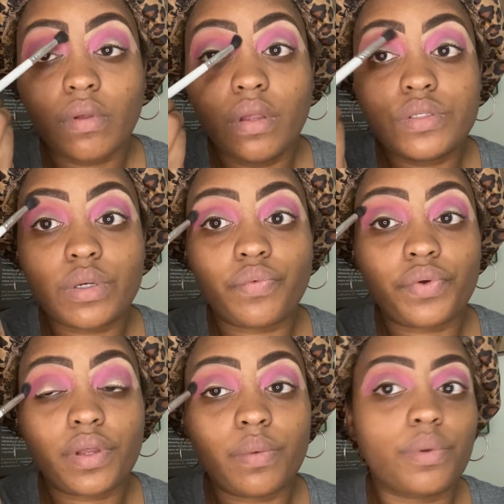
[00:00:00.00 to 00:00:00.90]
And don't
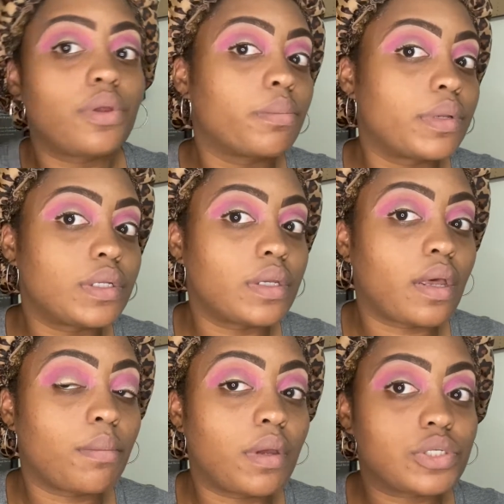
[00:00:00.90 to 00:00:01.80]
forget when you're blending
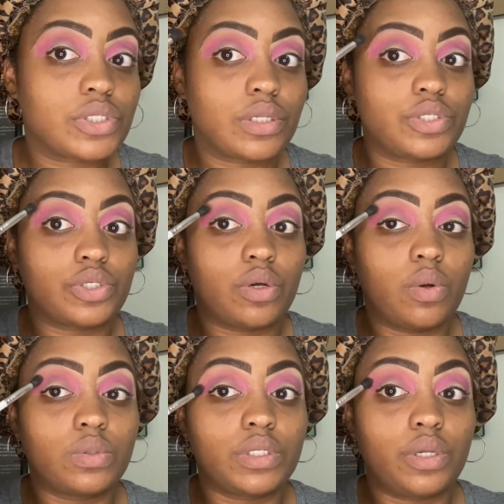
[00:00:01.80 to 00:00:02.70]
out, make sure that you're
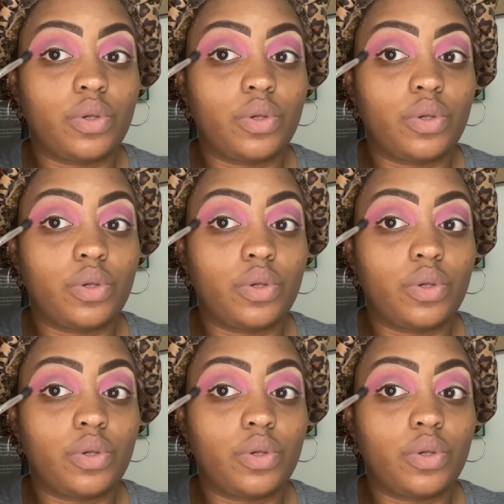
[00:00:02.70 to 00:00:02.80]
holding